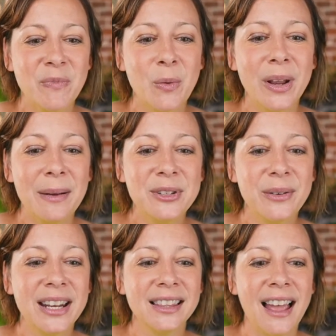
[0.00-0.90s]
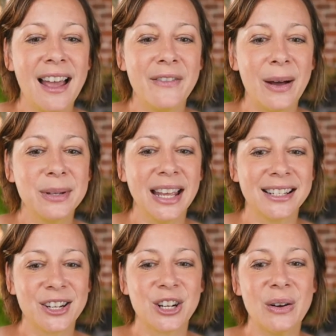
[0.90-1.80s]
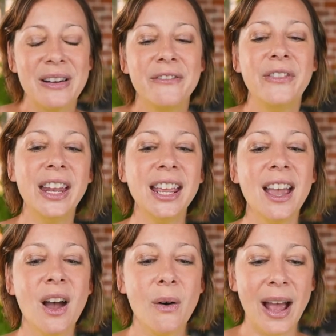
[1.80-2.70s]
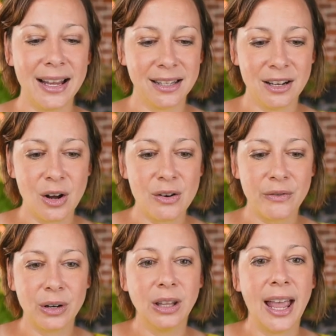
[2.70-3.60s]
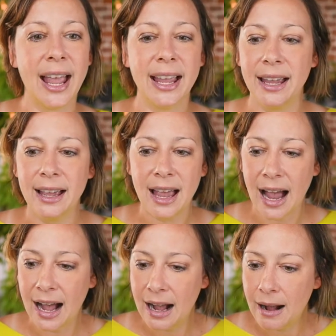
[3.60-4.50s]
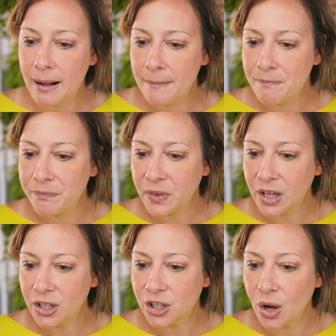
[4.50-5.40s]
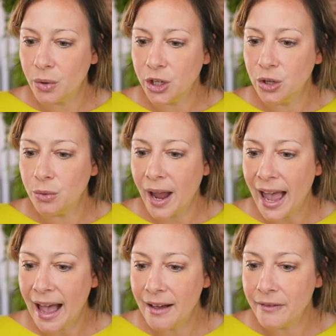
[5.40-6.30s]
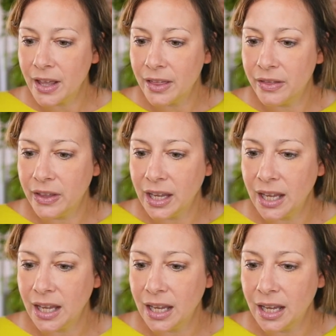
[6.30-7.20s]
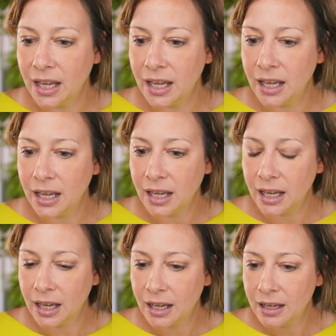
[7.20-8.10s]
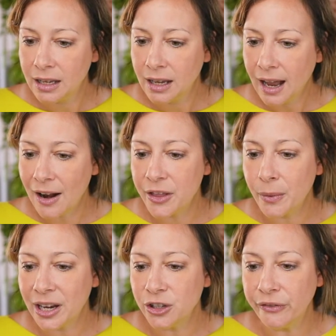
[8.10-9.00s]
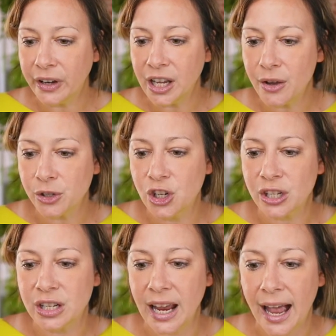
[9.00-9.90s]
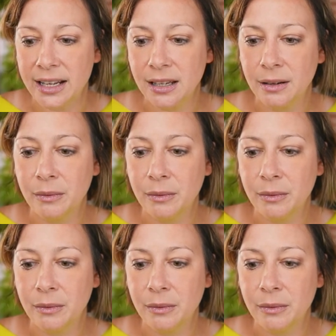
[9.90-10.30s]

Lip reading: When I'm doing a live, I would like to show a video as an overlay. So you have I don't think we can do videos just yet.